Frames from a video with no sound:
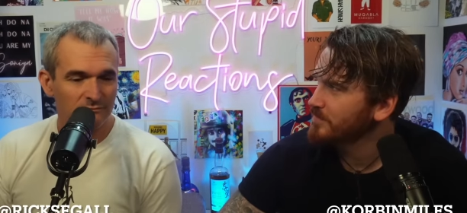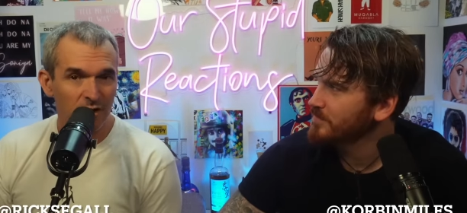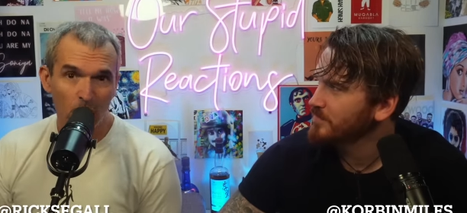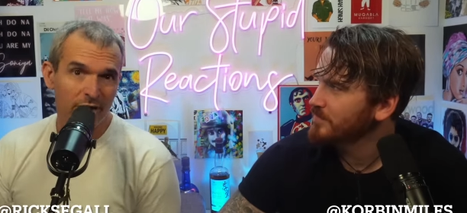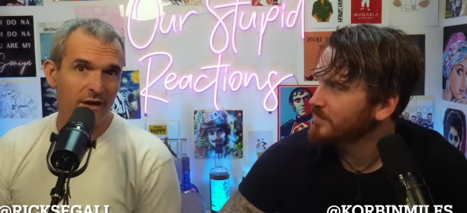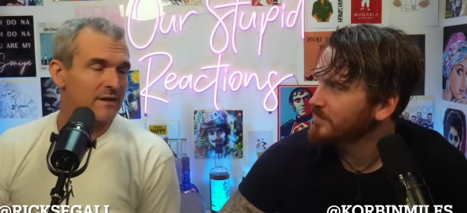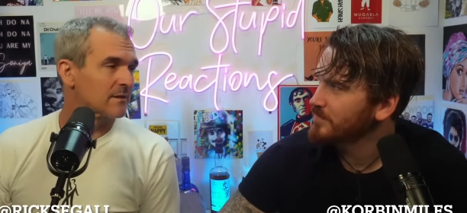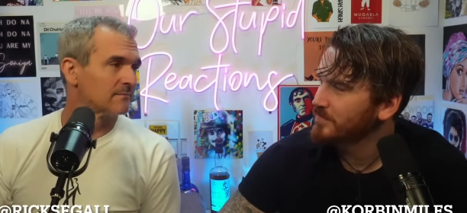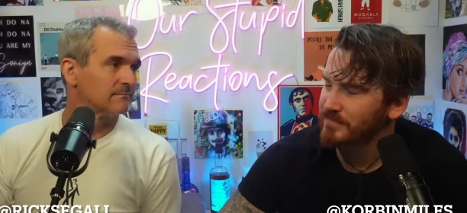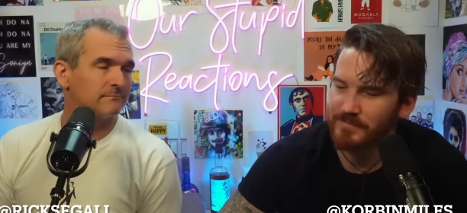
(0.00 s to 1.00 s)
Speaker 1: Okay, thanks.
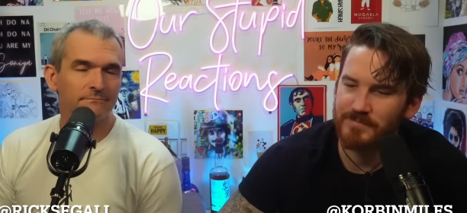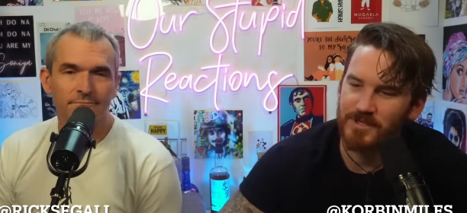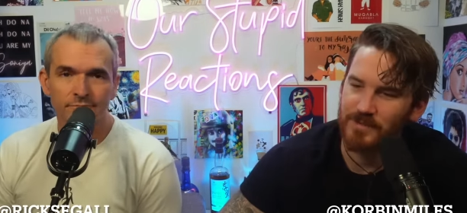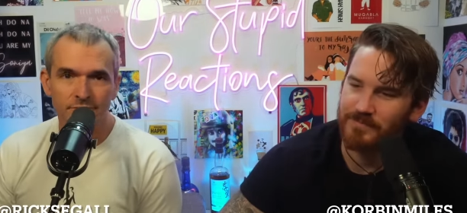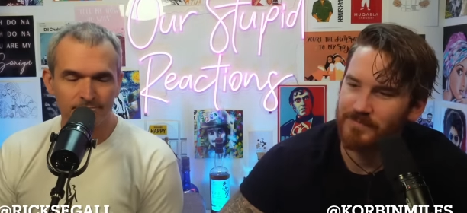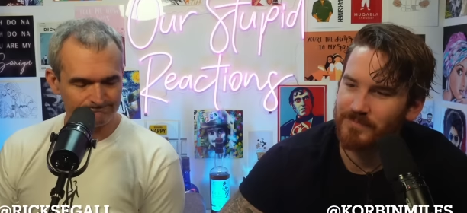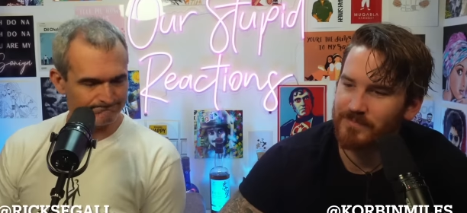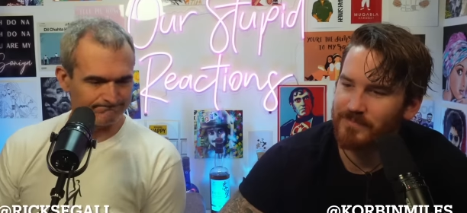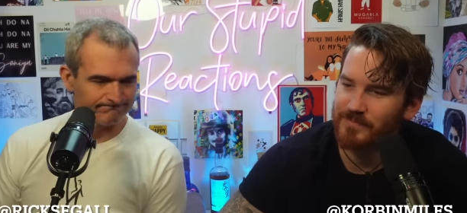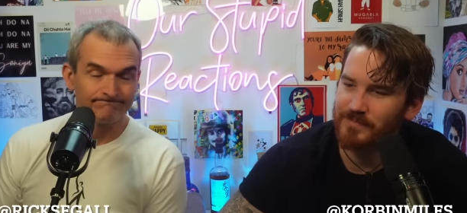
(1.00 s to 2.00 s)
So.
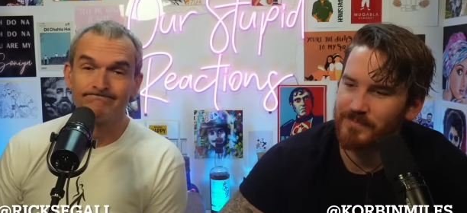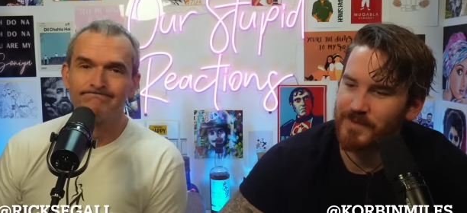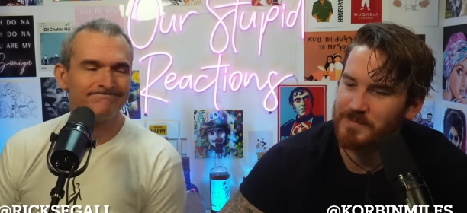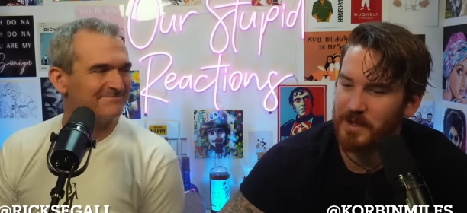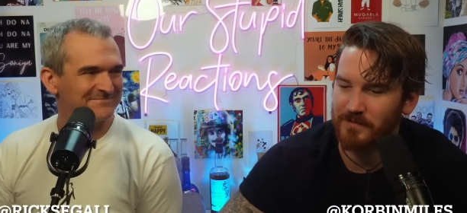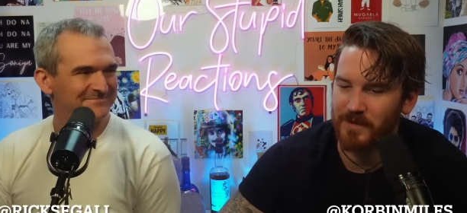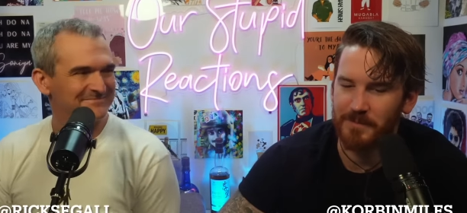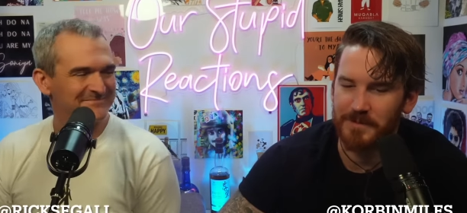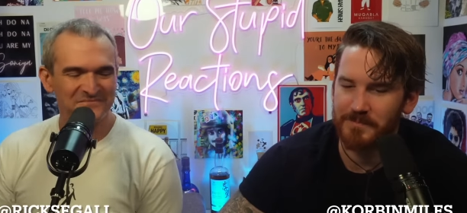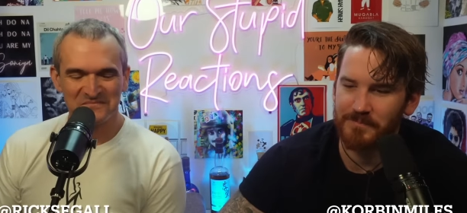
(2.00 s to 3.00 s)
He's probably fine with
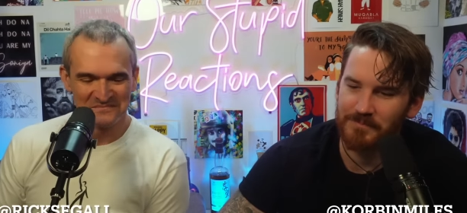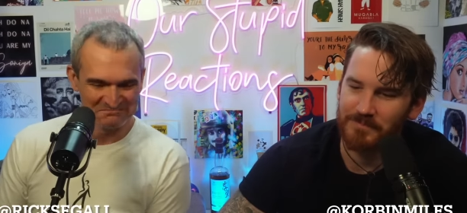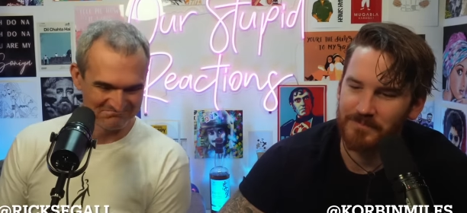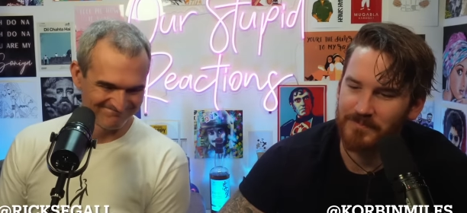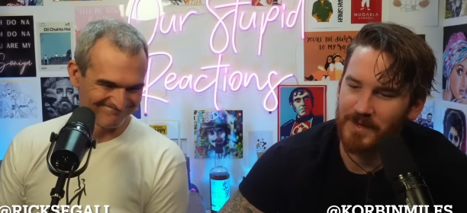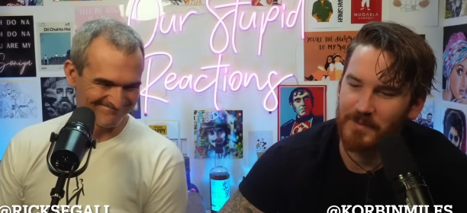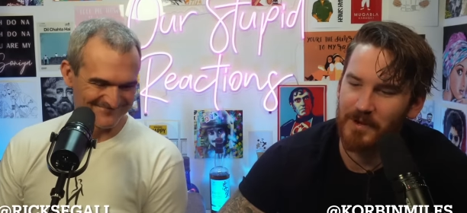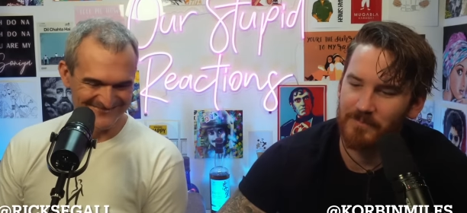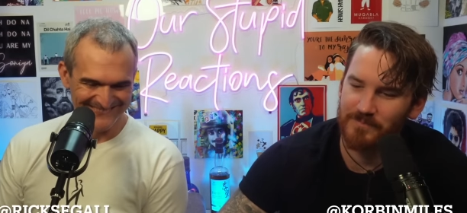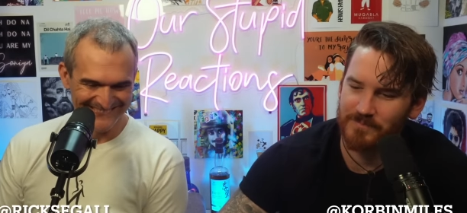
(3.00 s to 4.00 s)
it. Here we go.